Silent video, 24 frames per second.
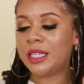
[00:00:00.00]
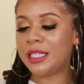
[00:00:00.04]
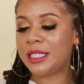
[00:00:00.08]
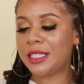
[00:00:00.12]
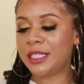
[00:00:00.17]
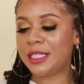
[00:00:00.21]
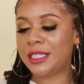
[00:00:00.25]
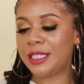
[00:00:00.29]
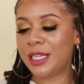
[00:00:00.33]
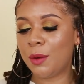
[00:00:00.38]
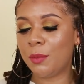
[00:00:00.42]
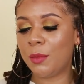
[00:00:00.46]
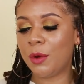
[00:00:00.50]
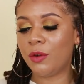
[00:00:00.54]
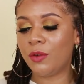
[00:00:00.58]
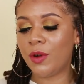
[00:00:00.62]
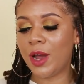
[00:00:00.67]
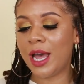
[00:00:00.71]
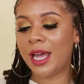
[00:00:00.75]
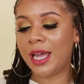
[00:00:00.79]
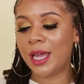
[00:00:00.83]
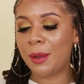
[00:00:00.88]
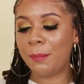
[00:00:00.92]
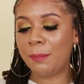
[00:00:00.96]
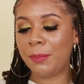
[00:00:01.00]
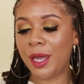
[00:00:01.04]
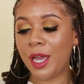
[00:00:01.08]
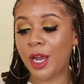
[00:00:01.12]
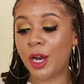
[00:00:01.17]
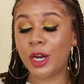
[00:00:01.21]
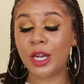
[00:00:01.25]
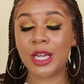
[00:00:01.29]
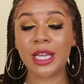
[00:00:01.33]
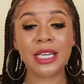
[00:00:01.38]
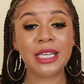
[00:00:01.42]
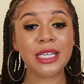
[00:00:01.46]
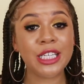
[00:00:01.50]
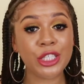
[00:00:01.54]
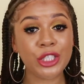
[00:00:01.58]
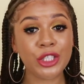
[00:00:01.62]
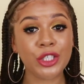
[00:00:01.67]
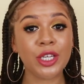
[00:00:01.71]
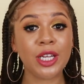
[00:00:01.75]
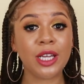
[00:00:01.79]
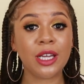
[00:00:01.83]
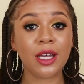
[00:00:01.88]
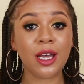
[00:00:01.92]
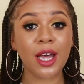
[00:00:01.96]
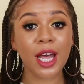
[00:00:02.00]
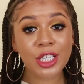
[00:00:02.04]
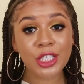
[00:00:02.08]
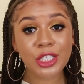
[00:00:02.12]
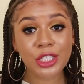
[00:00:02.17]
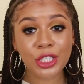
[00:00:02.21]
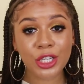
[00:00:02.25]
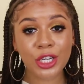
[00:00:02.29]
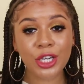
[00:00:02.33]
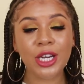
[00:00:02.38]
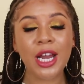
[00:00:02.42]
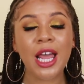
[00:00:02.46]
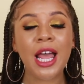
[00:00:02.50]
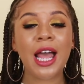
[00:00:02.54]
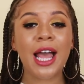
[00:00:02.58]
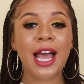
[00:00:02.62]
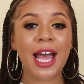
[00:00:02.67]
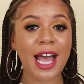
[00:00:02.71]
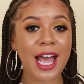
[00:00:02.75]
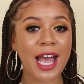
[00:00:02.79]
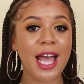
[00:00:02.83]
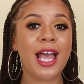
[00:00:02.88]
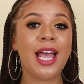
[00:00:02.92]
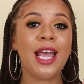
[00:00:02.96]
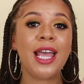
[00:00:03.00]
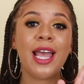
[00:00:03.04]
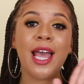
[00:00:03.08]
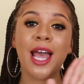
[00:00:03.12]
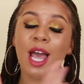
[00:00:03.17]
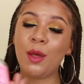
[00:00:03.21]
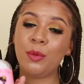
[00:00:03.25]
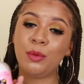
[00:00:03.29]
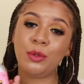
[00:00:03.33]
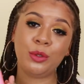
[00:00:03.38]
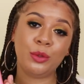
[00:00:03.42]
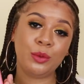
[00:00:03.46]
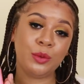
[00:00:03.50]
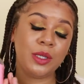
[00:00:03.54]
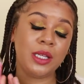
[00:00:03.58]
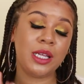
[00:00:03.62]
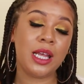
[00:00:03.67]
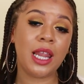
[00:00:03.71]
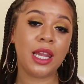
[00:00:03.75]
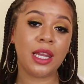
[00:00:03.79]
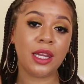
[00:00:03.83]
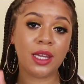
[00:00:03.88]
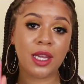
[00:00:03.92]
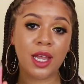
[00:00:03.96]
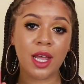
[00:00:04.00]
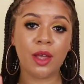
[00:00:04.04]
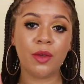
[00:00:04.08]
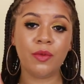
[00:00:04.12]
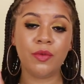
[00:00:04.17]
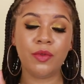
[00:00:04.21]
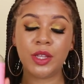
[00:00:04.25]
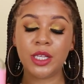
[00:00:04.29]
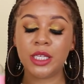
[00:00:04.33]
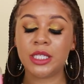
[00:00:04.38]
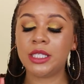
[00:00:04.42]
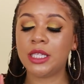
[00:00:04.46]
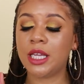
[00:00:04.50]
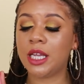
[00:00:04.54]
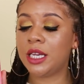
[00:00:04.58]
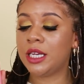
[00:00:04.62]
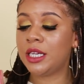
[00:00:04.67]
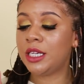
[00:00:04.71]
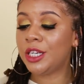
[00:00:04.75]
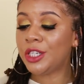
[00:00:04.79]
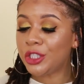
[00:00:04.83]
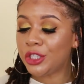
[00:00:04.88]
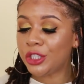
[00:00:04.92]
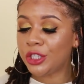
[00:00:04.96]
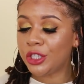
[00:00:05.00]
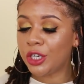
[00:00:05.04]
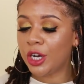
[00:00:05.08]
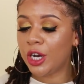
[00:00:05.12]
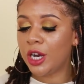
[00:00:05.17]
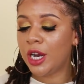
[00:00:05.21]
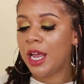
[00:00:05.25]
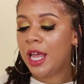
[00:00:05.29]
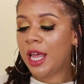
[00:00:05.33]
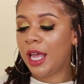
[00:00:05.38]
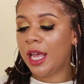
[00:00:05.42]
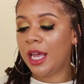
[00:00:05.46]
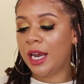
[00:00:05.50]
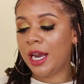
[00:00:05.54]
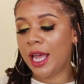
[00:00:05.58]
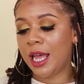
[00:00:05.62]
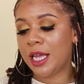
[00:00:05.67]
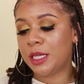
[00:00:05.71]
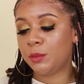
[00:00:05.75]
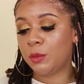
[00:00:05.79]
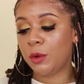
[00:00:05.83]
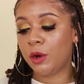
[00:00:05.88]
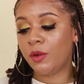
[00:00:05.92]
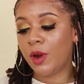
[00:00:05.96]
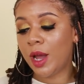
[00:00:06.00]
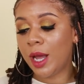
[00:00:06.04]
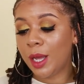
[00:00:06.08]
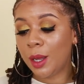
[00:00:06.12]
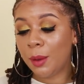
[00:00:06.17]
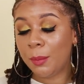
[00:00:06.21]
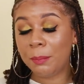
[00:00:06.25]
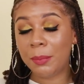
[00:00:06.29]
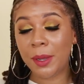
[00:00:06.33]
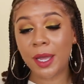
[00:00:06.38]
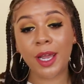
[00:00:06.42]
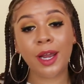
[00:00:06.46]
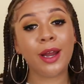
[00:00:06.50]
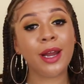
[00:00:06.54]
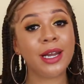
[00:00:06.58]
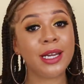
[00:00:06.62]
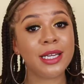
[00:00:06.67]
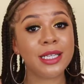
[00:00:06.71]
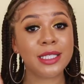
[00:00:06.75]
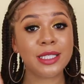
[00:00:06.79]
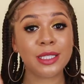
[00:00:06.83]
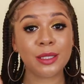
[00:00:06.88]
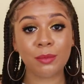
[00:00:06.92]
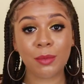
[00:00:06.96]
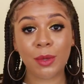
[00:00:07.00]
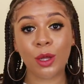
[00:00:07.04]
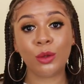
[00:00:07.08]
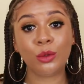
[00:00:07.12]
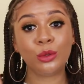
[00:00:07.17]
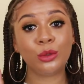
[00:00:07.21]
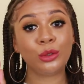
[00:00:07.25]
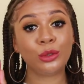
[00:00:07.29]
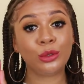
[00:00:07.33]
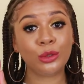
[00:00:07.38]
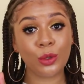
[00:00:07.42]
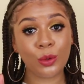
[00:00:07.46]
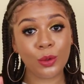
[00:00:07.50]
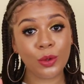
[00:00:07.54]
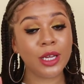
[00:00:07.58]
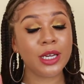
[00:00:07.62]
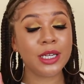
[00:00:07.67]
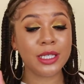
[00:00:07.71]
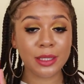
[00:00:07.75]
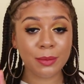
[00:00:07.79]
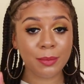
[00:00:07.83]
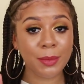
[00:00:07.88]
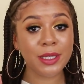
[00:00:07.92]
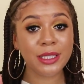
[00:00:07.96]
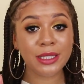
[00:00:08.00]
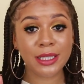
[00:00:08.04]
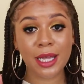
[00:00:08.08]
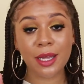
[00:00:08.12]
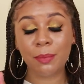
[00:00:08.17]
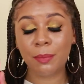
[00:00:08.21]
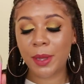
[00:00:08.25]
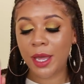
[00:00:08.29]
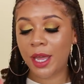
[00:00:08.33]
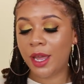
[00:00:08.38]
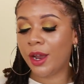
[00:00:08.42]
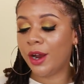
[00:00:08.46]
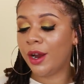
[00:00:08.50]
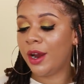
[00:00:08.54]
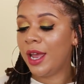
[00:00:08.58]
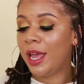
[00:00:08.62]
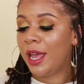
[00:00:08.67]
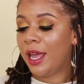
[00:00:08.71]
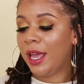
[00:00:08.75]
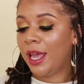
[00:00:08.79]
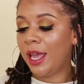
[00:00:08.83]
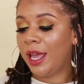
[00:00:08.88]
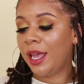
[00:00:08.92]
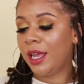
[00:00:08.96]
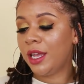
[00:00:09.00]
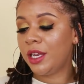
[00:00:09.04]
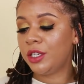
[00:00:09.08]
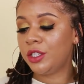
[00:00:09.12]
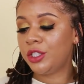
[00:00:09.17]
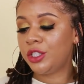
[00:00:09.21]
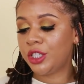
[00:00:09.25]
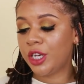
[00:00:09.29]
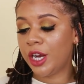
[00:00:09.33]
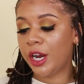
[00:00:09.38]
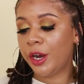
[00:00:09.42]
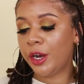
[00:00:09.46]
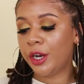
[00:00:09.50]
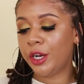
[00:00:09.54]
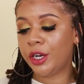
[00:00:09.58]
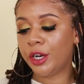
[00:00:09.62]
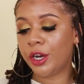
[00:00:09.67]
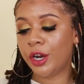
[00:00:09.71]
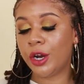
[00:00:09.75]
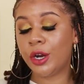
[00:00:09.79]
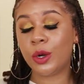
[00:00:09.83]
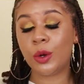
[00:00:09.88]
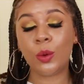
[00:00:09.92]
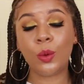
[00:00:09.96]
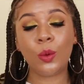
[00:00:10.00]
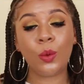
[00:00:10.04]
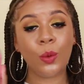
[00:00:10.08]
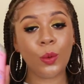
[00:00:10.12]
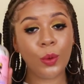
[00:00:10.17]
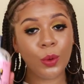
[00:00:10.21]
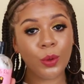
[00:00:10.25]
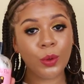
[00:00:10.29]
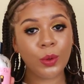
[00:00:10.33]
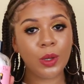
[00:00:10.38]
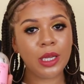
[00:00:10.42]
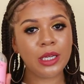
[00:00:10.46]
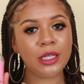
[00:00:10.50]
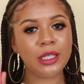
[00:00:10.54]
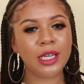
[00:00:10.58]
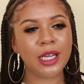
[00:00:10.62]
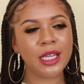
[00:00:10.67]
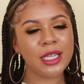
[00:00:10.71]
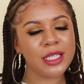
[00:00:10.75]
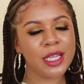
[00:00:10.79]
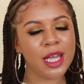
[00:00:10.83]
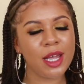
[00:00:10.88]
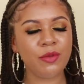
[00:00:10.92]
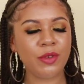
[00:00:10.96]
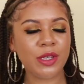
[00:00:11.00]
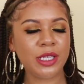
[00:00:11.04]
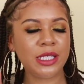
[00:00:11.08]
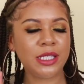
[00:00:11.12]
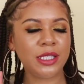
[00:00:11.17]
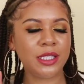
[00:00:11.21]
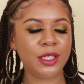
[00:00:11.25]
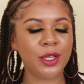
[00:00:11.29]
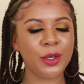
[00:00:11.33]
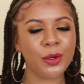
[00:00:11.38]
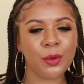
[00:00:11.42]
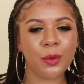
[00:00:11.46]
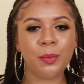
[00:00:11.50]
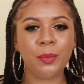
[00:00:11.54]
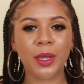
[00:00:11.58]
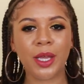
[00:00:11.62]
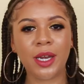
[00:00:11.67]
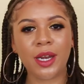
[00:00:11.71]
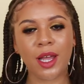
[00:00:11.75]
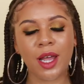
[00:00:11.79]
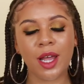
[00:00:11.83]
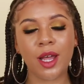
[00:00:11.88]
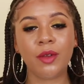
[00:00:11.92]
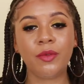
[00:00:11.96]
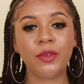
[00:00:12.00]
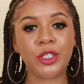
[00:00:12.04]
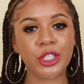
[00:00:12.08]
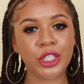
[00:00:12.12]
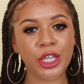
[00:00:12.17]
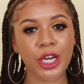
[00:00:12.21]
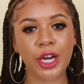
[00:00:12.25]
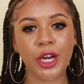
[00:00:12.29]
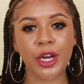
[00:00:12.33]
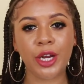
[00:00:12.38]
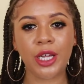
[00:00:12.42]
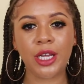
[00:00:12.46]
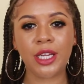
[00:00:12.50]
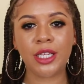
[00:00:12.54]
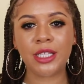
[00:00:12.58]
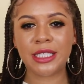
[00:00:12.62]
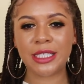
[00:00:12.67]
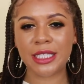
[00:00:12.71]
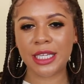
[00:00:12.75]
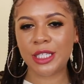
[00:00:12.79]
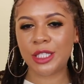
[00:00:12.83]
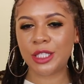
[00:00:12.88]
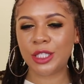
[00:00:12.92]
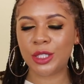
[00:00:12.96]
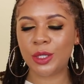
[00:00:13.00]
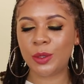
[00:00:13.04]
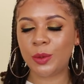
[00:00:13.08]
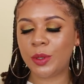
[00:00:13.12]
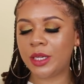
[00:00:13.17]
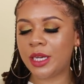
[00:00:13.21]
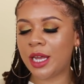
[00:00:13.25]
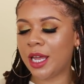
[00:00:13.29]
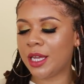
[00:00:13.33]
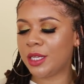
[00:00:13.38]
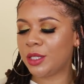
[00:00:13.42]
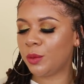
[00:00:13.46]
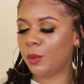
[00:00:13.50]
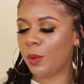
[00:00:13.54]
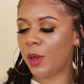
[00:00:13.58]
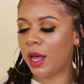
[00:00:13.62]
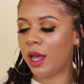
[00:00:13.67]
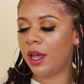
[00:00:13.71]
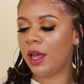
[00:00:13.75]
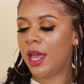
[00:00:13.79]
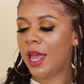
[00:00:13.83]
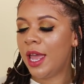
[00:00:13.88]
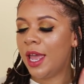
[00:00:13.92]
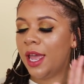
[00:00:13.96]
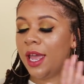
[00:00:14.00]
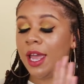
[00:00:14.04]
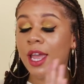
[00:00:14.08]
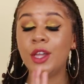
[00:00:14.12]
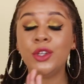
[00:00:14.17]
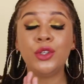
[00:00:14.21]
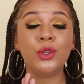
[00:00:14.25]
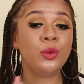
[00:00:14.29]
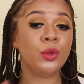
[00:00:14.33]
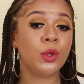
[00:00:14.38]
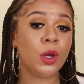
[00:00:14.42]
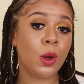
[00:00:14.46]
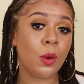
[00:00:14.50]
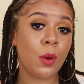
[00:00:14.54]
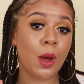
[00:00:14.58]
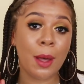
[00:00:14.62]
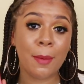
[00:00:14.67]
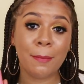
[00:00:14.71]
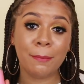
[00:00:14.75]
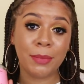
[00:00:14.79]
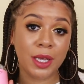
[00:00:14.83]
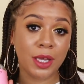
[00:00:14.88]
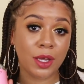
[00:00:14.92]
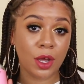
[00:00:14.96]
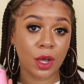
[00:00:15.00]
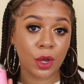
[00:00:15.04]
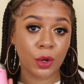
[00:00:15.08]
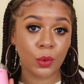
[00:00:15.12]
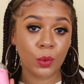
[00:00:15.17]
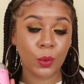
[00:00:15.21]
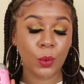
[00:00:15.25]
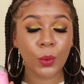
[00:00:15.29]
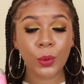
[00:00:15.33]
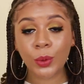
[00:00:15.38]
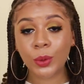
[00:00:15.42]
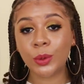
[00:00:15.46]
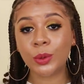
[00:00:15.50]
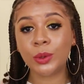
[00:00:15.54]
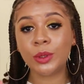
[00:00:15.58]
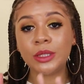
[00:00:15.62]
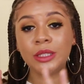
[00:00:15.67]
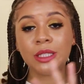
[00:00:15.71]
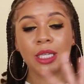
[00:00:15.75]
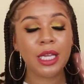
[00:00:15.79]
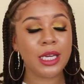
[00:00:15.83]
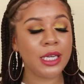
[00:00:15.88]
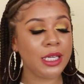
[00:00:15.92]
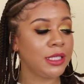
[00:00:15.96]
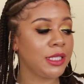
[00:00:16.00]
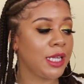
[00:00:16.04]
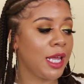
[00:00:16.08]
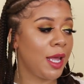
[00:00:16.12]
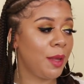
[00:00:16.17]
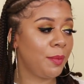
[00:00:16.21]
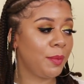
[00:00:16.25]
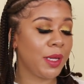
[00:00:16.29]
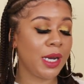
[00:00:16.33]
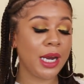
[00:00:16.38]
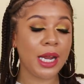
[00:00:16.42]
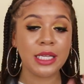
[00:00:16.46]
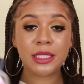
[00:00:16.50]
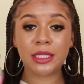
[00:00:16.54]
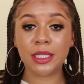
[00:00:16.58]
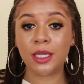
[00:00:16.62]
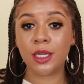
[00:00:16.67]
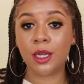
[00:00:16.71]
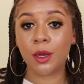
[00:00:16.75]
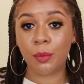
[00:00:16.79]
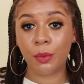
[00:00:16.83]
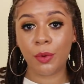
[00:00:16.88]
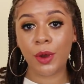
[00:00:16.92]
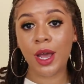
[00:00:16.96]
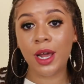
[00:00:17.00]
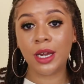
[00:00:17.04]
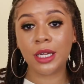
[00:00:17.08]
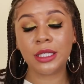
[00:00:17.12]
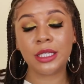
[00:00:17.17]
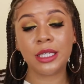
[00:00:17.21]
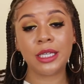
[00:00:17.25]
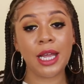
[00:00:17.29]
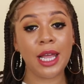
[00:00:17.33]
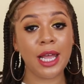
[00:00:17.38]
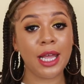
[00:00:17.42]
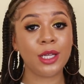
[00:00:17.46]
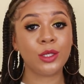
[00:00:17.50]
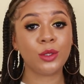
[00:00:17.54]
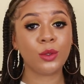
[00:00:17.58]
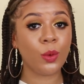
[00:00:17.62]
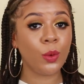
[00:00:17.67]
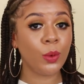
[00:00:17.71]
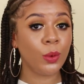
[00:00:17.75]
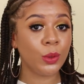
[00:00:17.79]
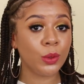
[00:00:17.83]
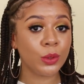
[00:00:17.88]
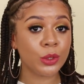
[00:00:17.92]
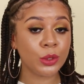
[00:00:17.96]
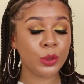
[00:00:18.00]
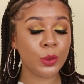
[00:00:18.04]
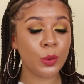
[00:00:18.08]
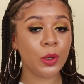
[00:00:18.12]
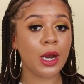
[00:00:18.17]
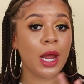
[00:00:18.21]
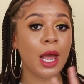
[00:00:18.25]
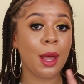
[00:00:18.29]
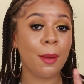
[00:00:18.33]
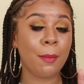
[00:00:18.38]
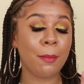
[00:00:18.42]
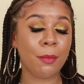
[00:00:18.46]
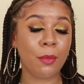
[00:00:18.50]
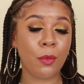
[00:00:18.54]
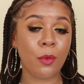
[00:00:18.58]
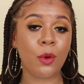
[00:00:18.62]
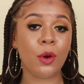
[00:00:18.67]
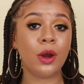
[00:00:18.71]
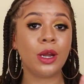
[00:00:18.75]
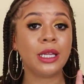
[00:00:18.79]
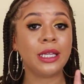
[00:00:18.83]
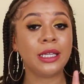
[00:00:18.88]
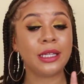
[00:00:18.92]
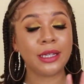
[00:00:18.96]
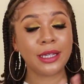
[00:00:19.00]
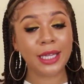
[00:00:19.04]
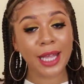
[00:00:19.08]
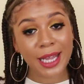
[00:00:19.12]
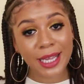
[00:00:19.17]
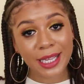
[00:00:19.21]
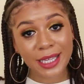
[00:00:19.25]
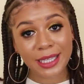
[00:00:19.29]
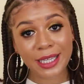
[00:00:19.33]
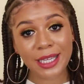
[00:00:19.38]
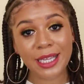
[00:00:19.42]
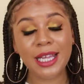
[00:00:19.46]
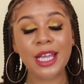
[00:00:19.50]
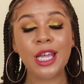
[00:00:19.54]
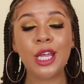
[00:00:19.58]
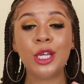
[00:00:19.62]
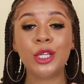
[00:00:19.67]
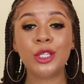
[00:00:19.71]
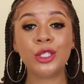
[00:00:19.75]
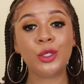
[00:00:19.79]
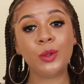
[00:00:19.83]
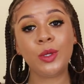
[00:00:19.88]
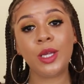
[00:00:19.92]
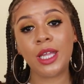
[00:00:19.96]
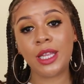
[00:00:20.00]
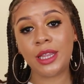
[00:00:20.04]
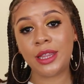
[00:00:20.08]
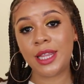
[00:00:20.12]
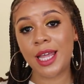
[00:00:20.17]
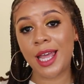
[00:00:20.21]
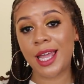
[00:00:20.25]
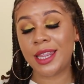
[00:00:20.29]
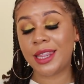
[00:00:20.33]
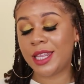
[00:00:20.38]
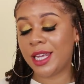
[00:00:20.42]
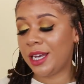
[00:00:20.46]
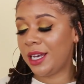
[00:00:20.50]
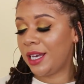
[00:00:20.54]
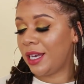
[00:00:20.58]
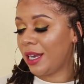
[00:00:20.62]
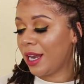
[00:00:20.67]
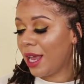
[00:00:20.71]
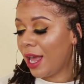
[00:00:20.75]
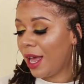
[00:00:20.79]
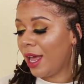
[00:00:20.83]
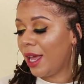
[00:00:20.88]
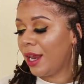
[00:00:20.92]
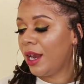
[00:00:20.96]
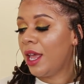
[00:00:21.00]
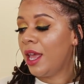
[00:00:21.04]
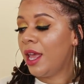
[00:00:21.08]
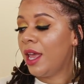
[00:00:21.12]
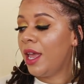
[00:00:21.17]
This is their Moroccan Pear Conditioning Custard. I absolutely love this conditioner. It has Moroccan pear and it smells so good. It smells like pear and cherry kernel oil. It does have a little bit of a cherry scent to it as well, and you know I'm big on oils. Anytime that I see a product and it has oils to it, I'm more likely to get that than not.